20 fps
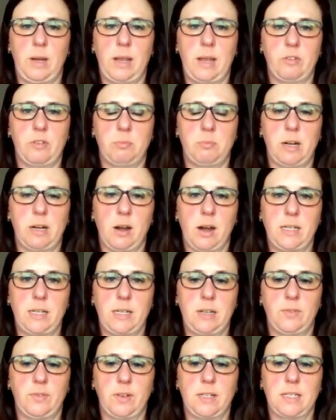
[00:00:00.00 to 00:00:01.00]
have a better
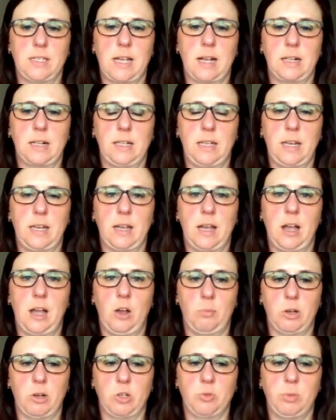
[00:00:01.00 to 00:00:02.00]
idea of exactly how
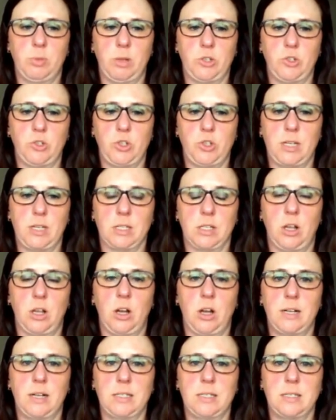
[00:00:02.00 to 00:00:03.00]
much blood she has
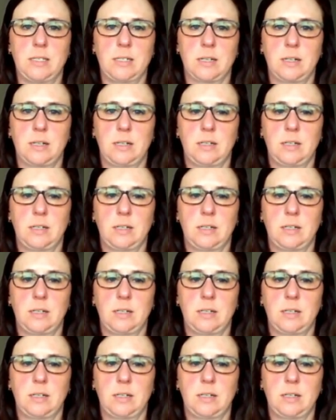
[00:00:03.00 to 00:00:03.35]
lost.